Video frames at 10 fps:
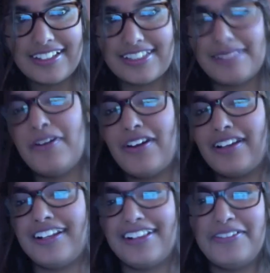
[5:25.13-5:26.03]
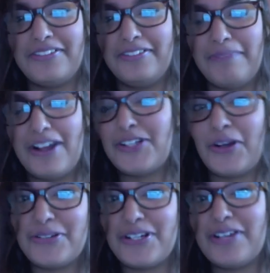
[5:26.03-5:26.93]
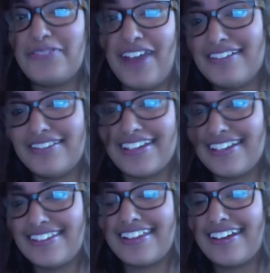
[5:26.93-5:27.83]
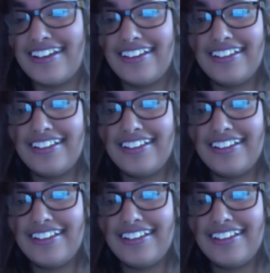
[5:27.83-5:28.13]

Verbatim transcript: I'm not gonna include all my shoujo fantasies there.